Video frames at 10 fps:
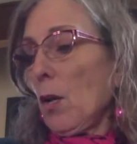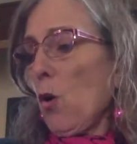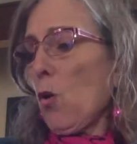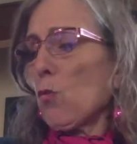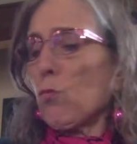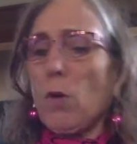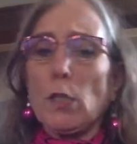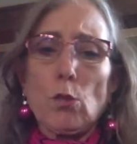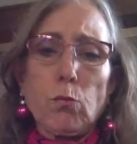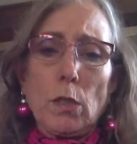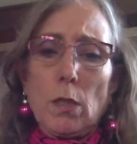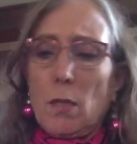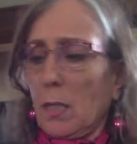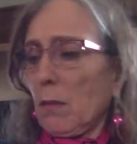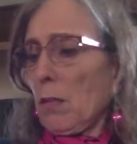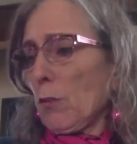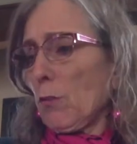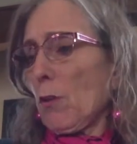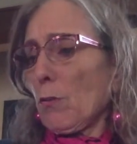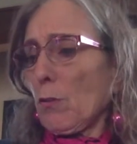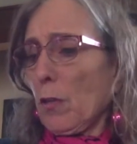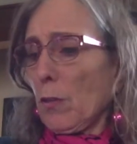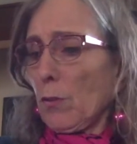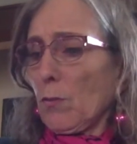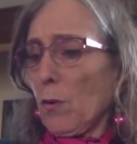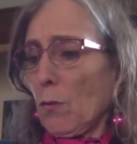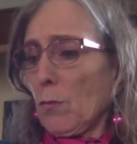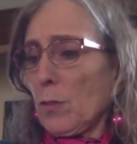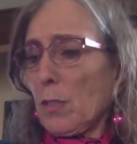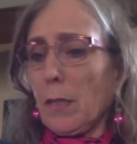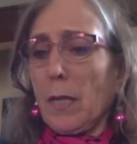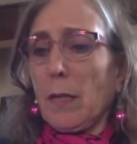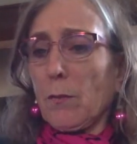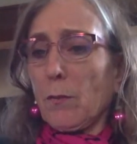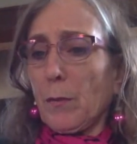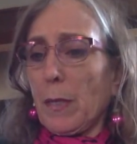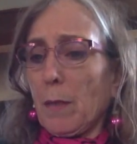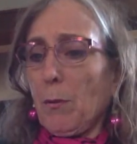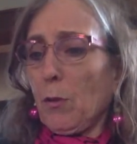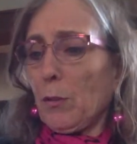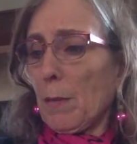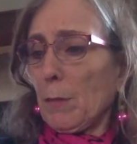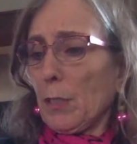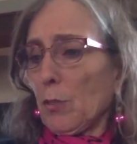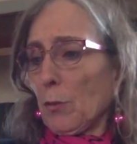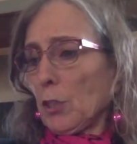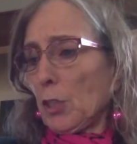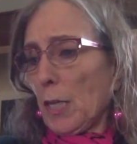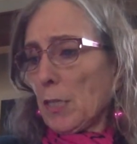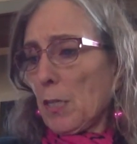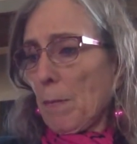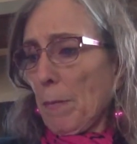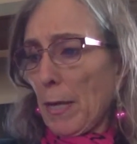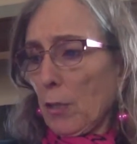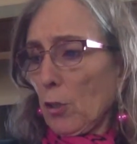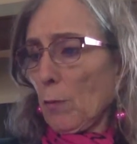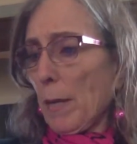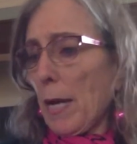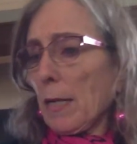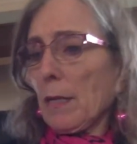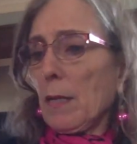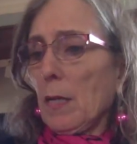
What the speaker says: Oh, my sweet thing, there you go, said Aunt Loretta, pulled Emily to her chest and patted her back.